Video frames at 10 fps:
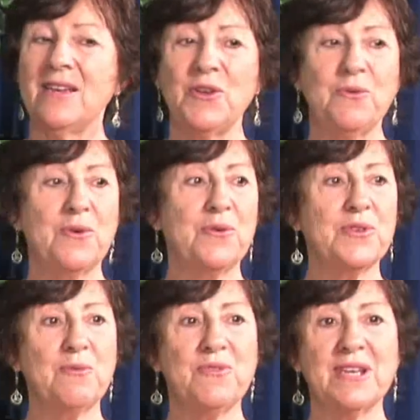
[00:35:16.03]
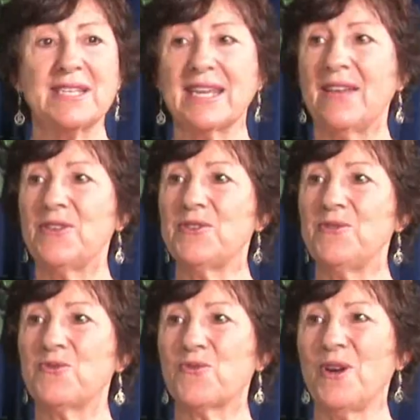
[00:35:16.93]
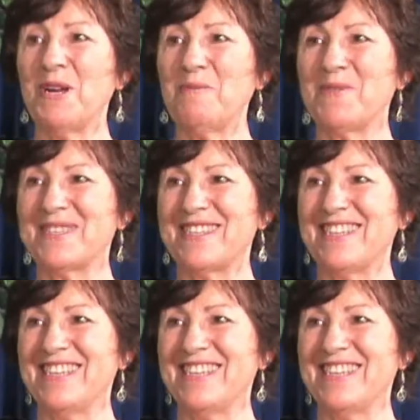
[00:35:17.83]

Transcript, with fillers: you're also bringing together two tribes